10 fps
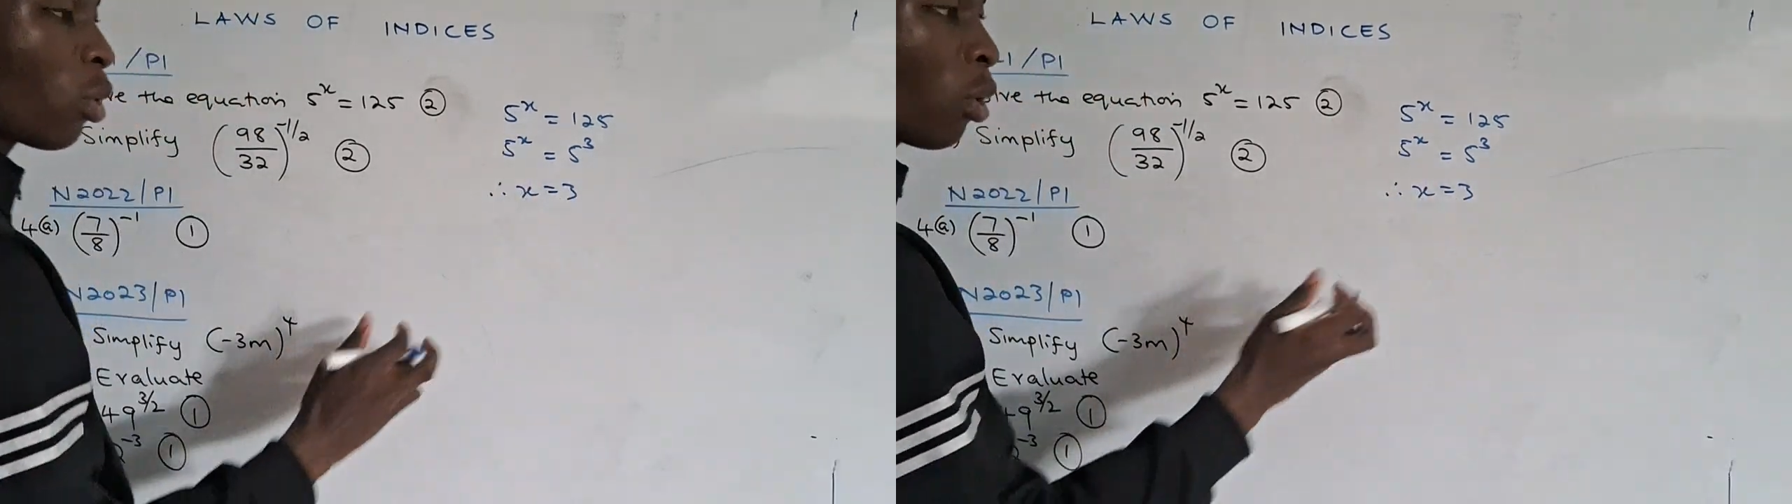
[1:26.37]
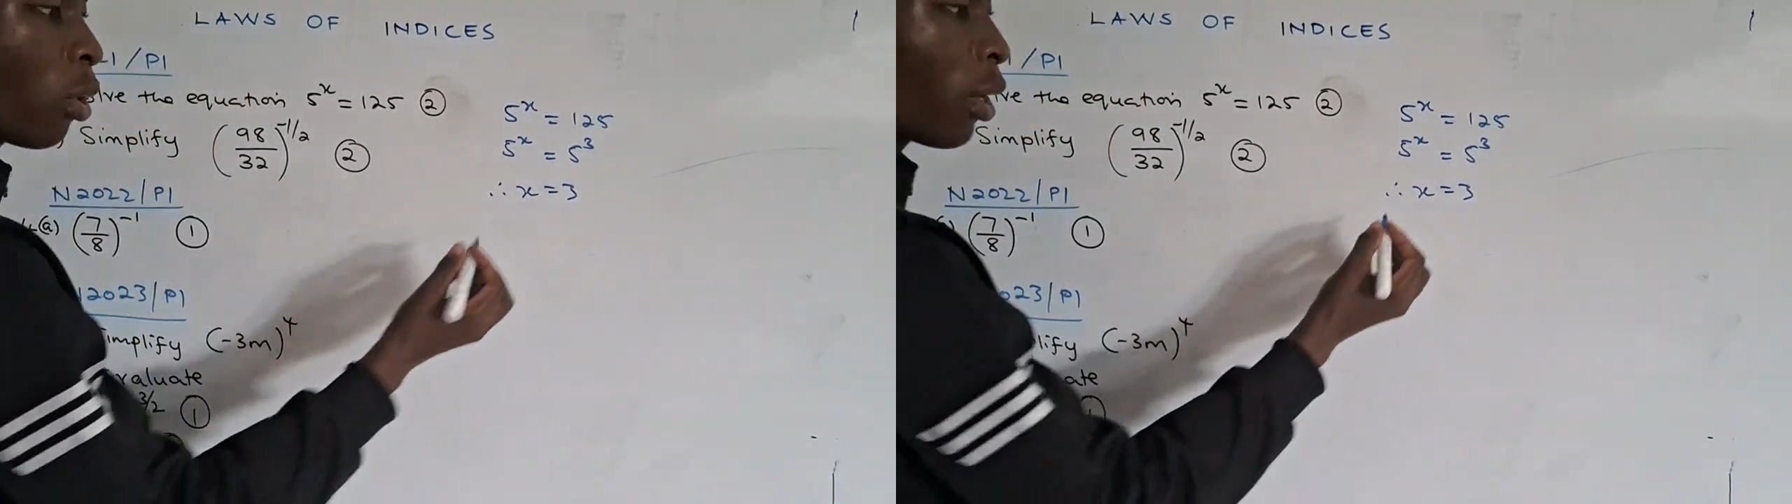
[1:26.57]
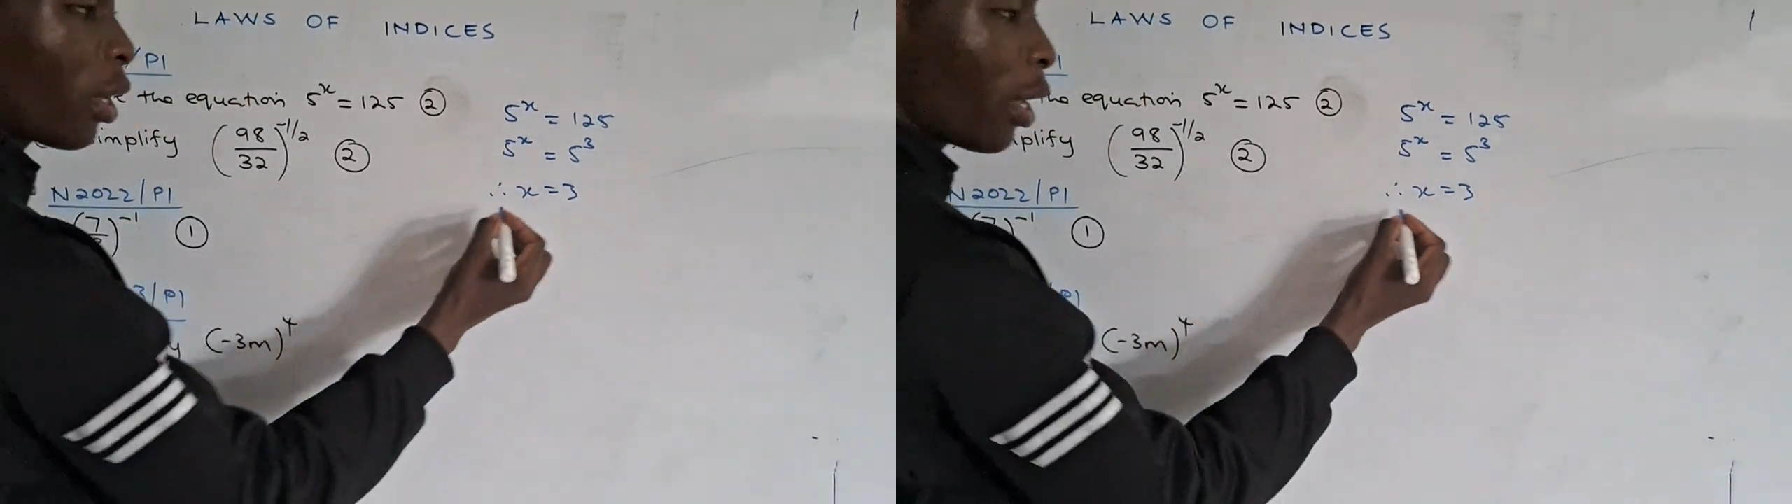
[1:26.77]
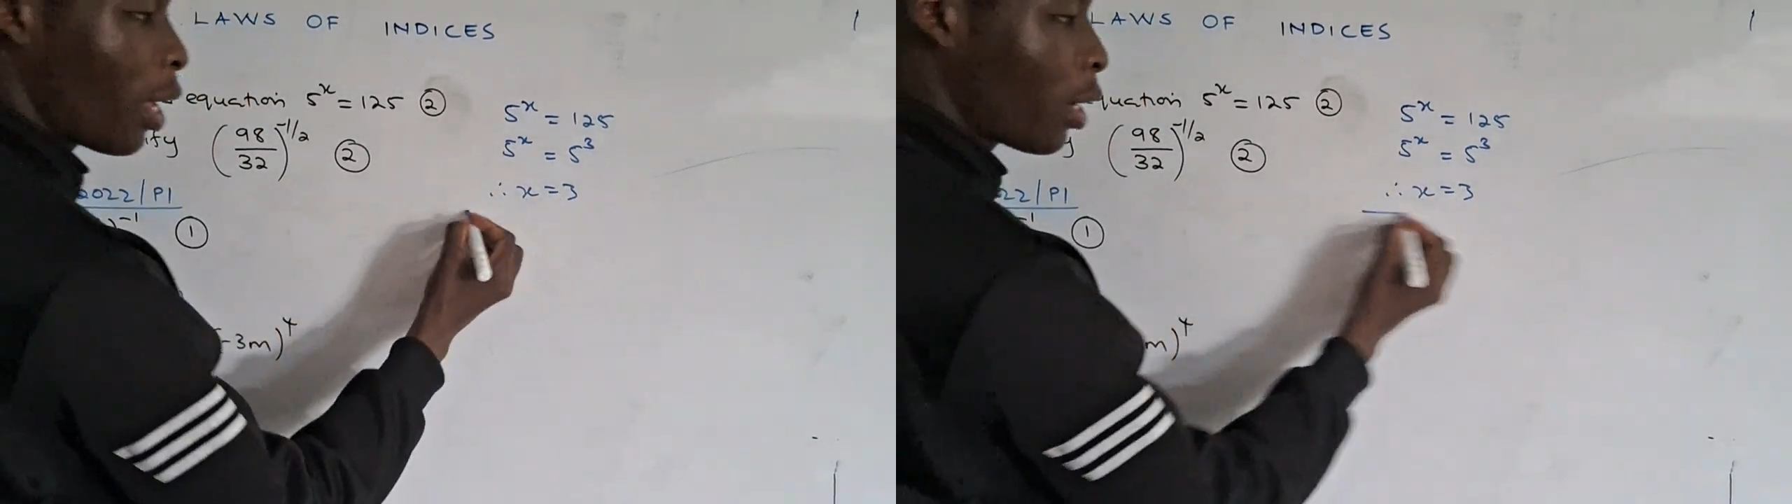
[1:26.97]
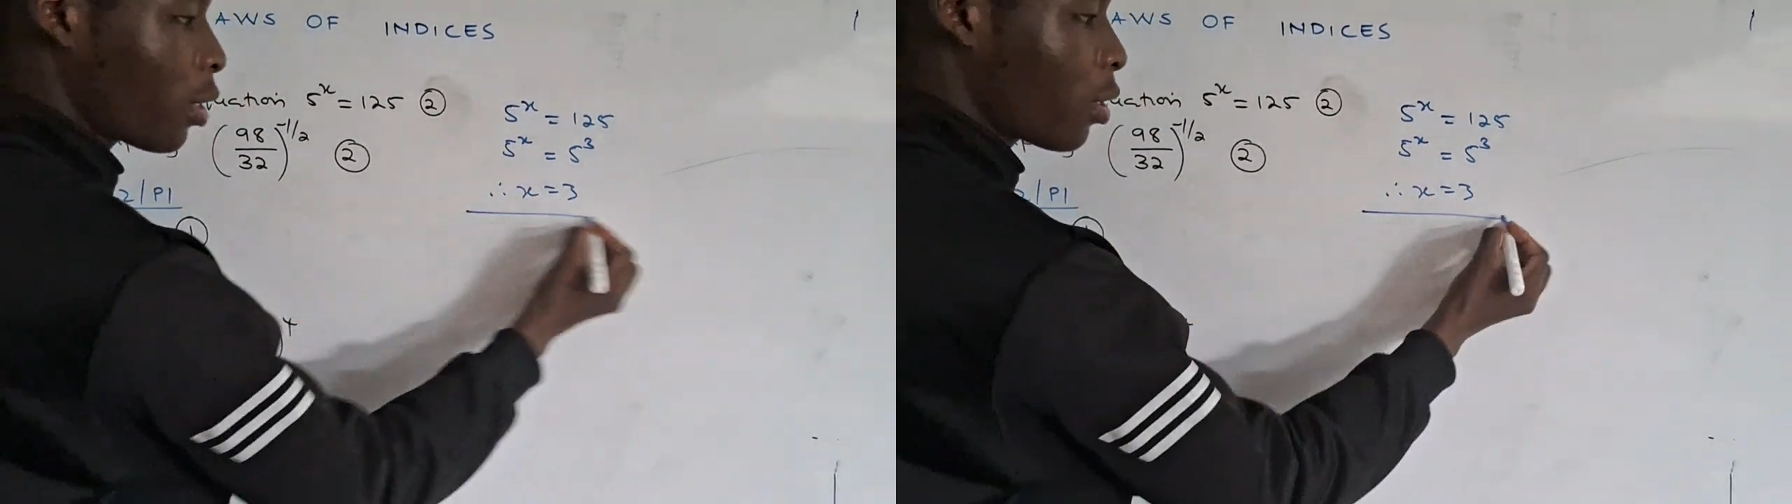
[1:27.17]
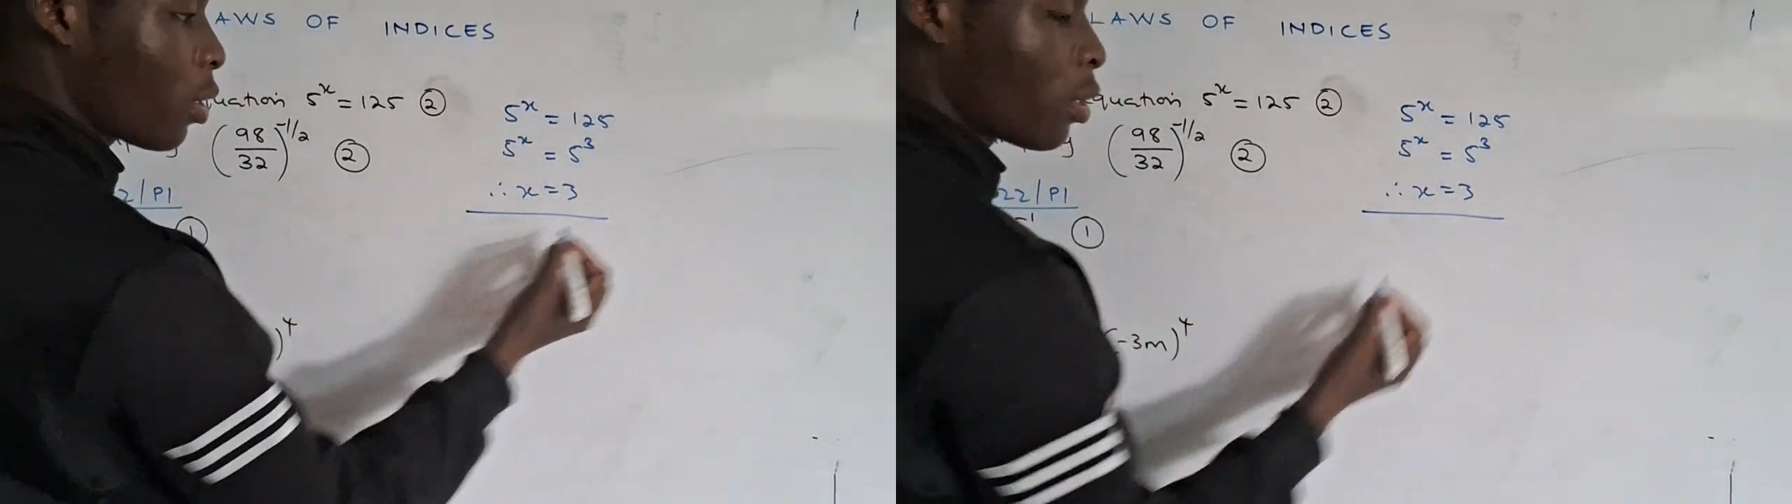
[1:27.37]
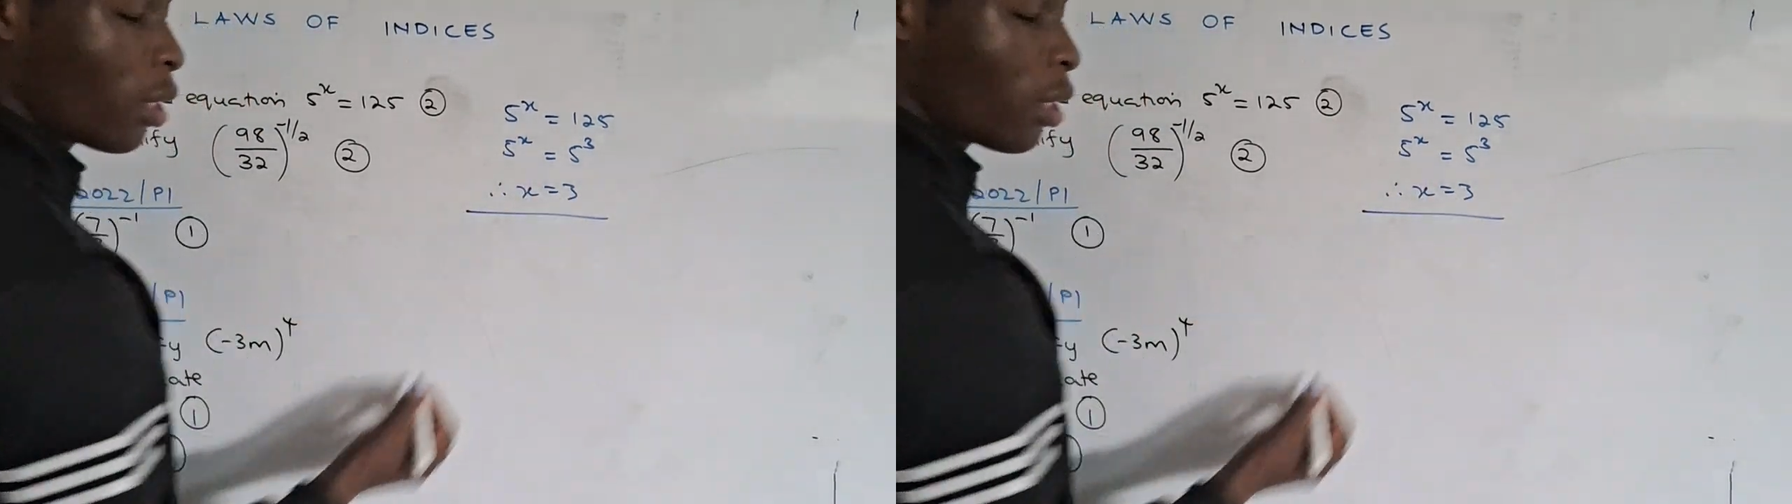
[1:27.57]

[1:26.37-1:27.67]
So x is